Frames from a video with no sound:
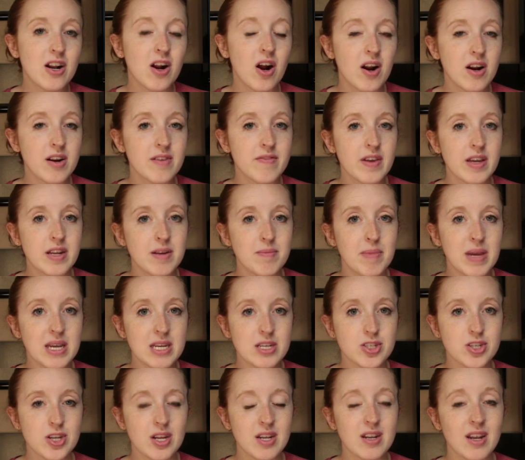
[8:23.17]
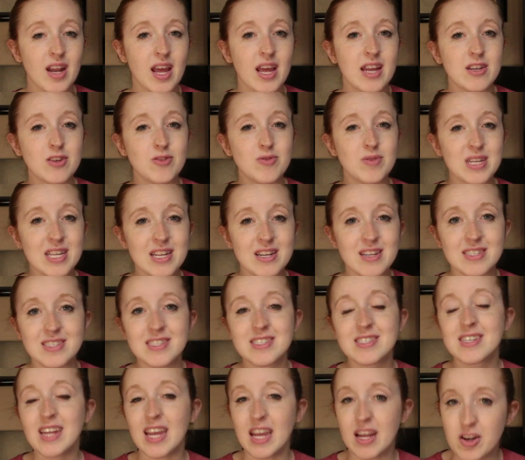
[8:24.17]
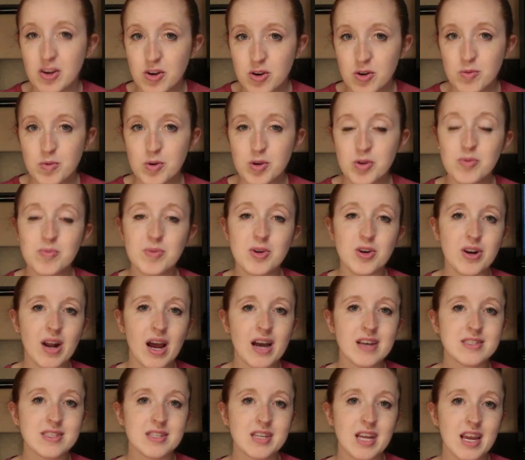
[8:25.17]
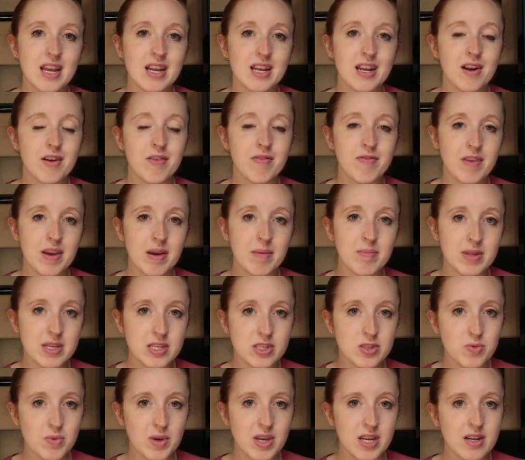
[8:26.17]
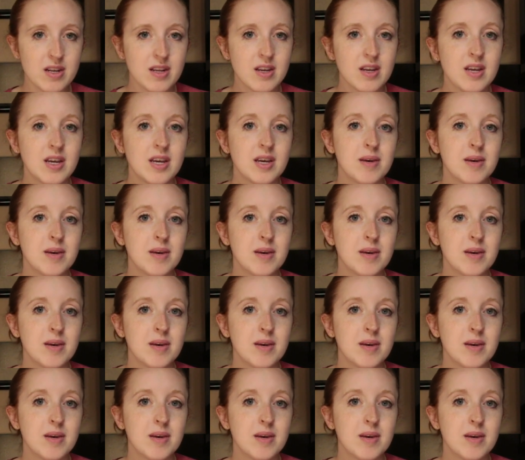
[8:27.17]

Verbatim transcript: at Art of Animation and you need a standard room, you're not staying in a family suite,